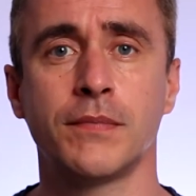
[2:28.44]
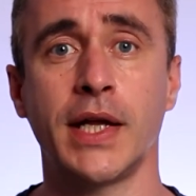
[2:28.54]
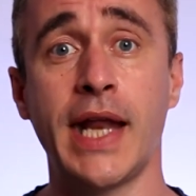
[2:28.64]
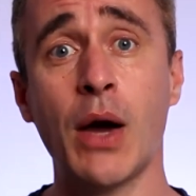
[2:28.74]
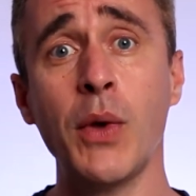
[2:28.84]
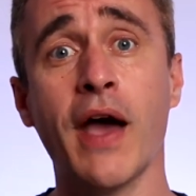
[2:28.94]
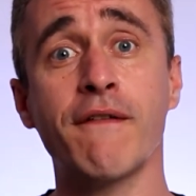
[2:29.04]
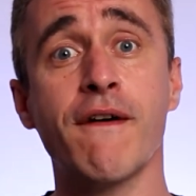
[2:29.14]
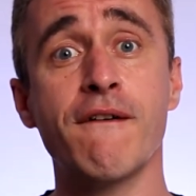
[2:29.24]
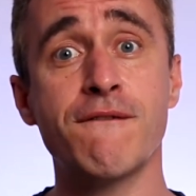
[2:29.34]
And now we
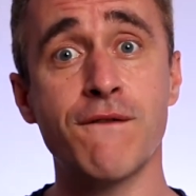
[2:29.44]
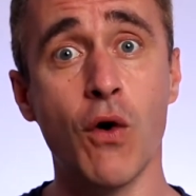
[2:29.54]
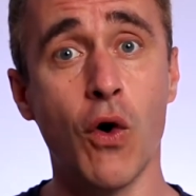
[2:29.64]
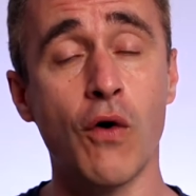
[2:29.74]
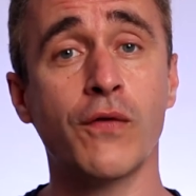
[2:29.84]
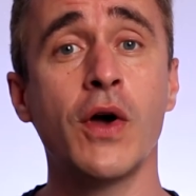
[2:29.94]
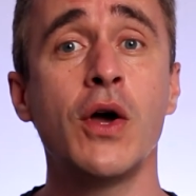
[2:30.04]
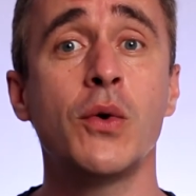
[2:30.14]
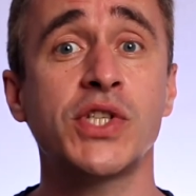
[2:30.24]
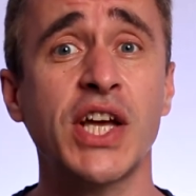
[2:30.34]
have fourth,
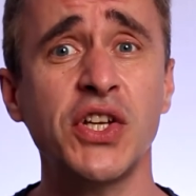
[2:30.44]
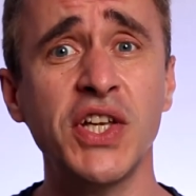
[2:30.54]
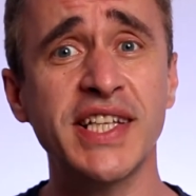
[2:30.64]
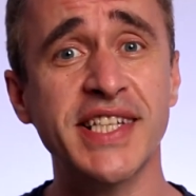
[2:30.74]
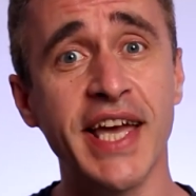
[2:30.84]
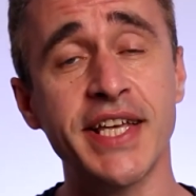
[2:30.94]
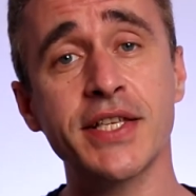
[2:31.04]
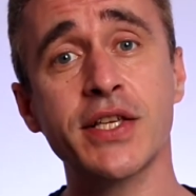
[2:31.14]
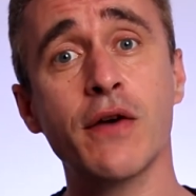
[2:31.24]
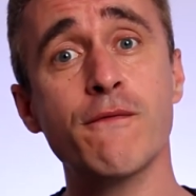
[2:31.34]
which actually only
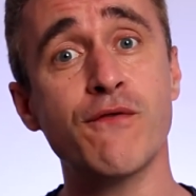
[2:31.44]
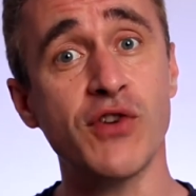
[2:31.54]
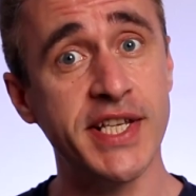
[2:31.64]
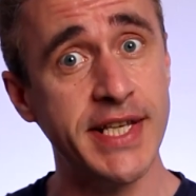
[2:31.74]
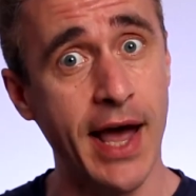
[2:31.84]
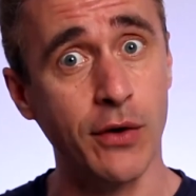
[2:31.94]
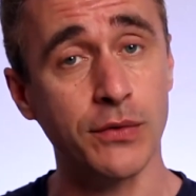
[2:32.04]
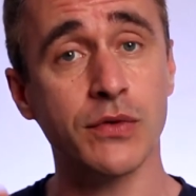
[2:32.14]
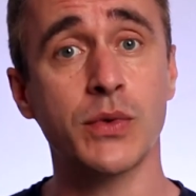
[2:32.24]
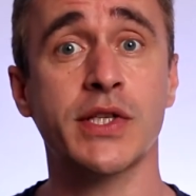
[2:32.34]
contains three
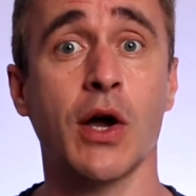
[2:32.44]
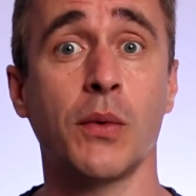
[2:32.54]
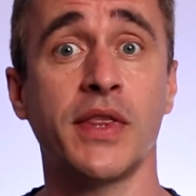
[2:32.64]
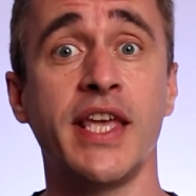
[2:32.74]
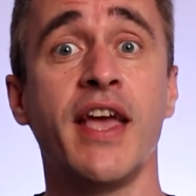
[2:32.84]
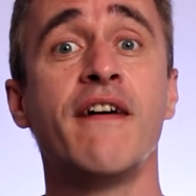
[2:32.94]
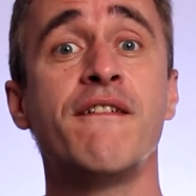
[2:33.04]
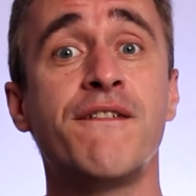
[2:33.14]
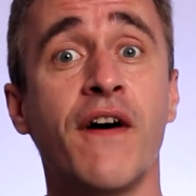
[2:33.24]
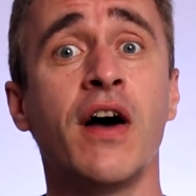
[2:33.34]
sounds. We start with the
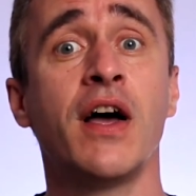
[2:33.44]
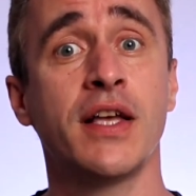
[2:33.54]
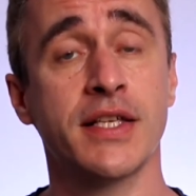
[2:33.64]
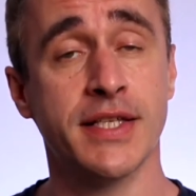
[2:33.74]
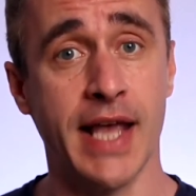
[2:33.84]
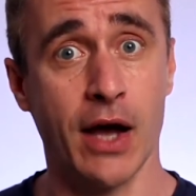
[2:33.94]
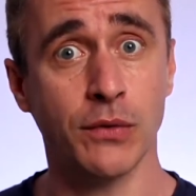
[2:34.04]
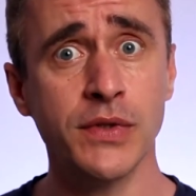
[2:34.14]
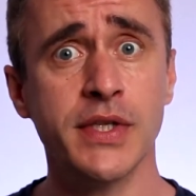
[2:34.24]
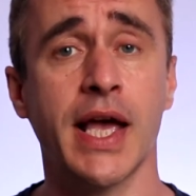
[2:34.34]
f
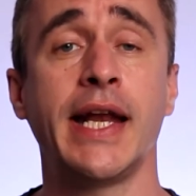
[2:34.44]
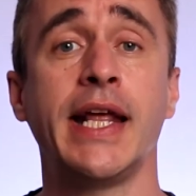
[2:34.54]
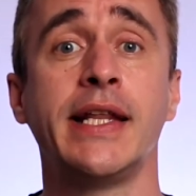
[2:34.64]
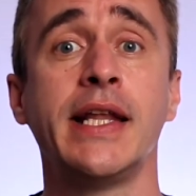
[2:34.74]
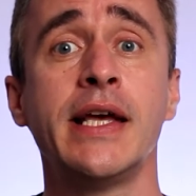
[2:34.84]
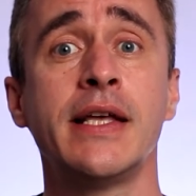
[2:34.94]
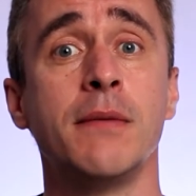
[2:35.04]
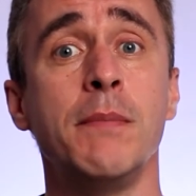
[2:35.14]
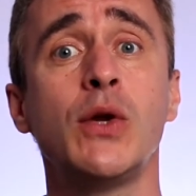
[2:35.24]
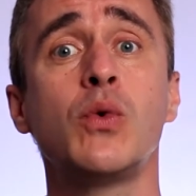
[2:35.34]
sound, and then the
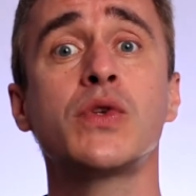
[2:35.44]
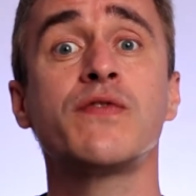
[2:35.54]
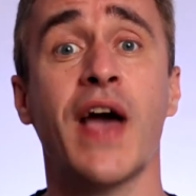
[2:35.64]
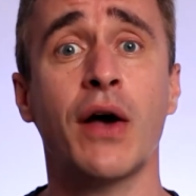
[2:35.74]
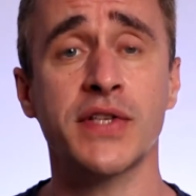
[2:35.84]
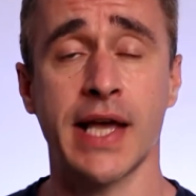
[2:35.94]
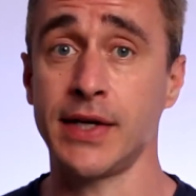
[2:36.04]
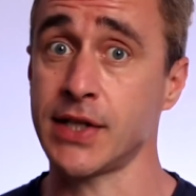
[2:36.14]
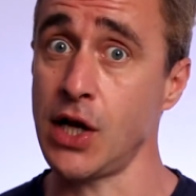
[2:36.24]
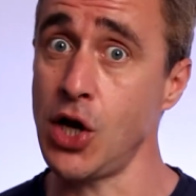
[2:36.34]
middle vowel sound
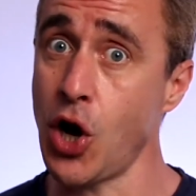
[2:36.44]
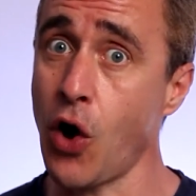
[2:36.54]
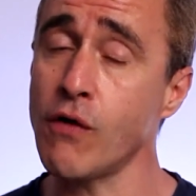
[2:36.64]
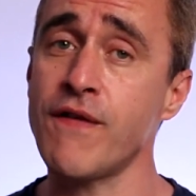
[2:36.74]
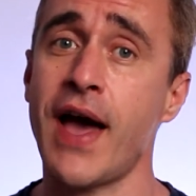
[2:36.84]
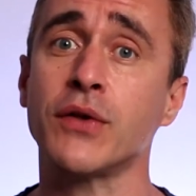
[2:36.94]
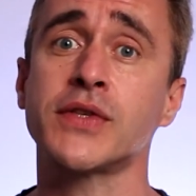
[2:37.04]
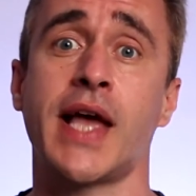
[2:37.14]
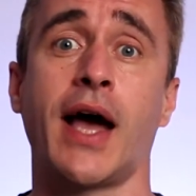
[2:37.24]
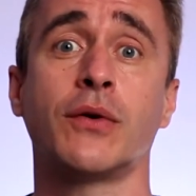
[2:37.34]
is a long vowel
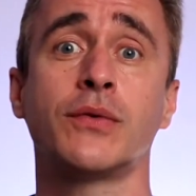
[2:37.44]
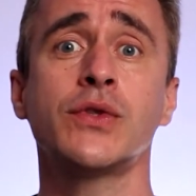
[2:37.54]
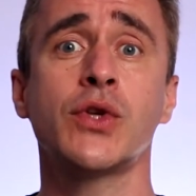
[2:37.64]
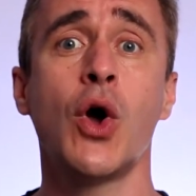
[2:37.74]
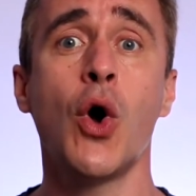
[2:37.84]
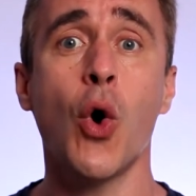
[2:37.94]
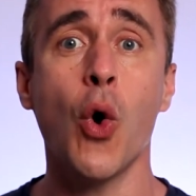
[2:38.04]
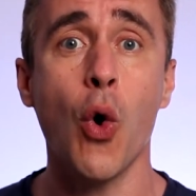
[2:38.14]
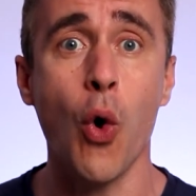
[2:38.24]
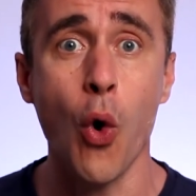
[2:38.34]
sound,
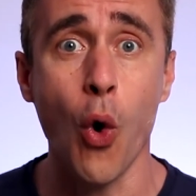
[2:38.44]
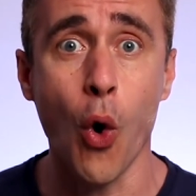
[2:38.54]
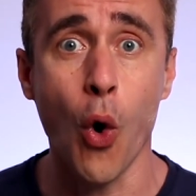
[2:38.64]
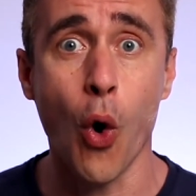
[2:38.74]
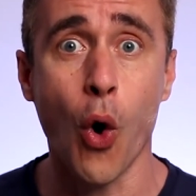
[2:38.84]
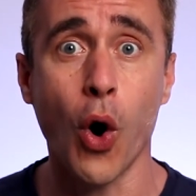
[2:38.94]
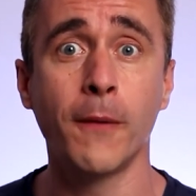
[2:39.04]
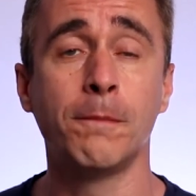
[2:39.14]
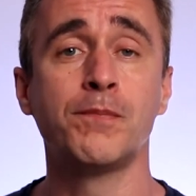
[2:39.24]
or.